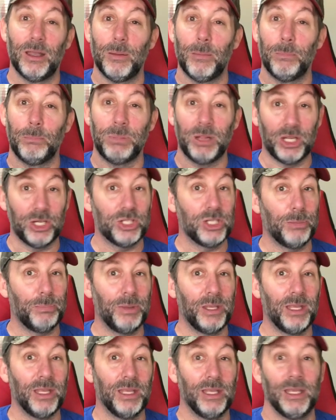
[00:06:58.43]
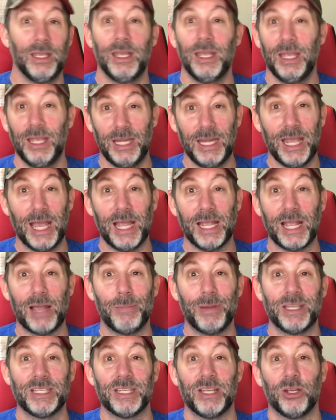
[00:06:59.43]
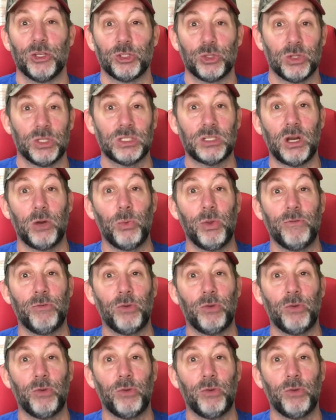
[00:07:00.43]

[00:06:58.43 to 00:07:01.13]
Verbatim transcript: plus shipping and yeah, I got my sale. So this card went for